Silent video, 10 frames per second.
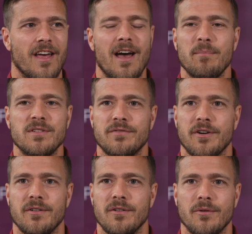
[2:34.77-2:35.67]

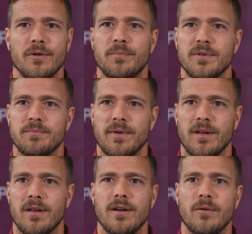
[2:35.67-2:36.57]
atmosphere in the group has
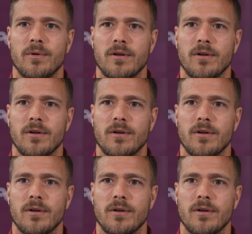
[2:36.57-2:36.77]
been good.